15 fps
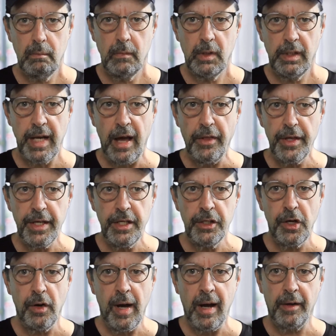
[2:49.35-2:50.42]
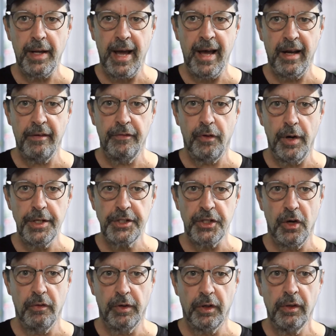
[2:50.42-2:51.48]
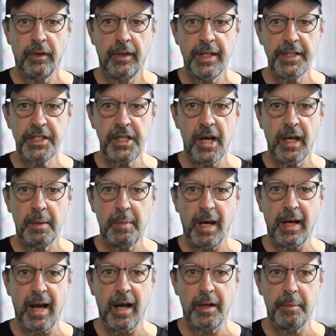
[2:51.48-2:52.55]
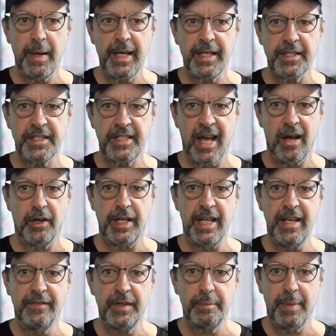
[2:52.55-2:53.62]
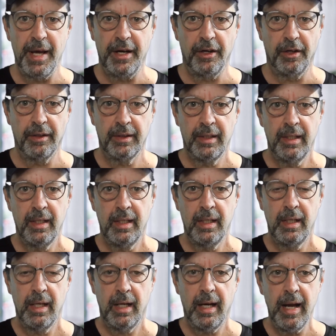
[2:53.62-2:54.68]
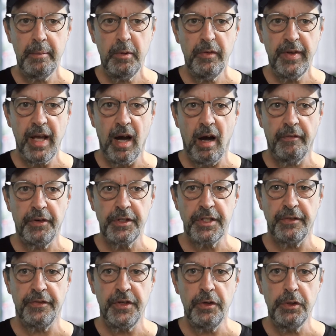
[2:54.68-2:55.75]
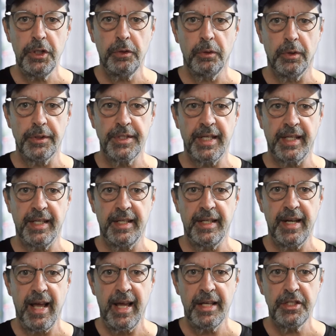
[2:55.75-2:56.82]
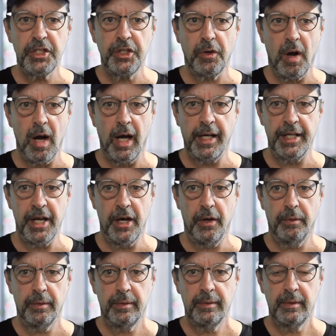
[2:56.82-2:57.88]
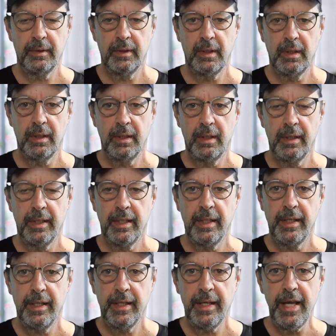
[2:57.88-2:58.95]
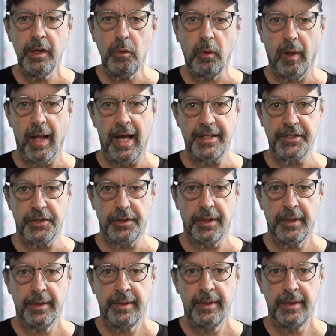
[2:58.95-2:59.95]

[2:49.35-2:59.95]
Now that you know how to add a voiceover, let's talk about how to make it sound even better. iMovie offers a few tools that can enhance your audio. Equalizer.